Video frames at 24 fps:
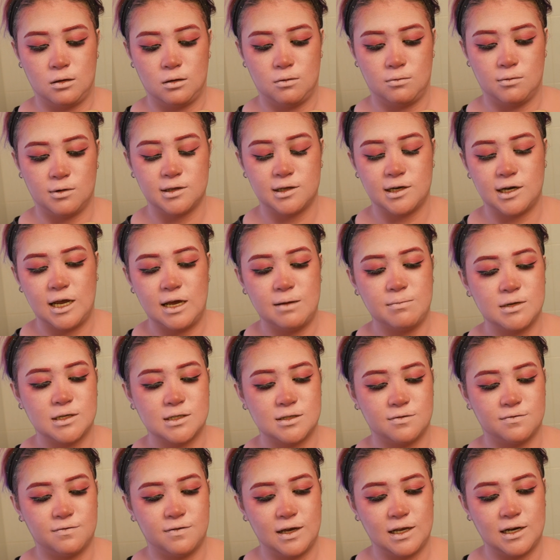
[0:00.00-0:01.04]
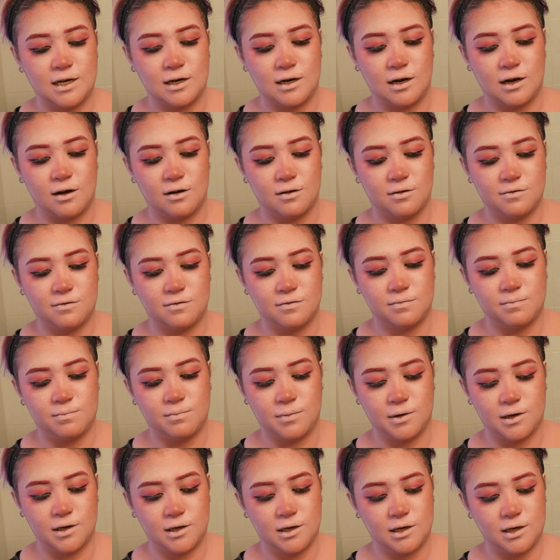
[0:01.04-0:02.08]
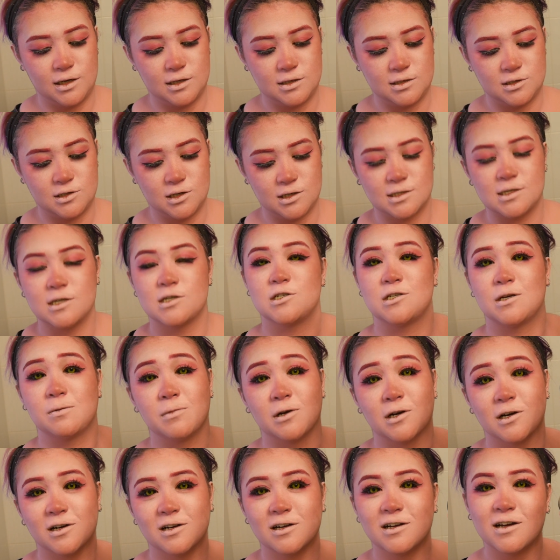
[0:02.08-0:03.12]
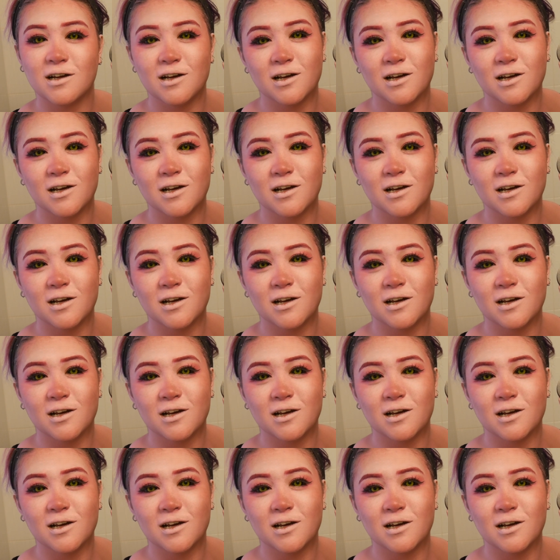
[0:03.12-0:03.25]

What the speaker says: well, the name is Faded Off, but it's just a shimmer.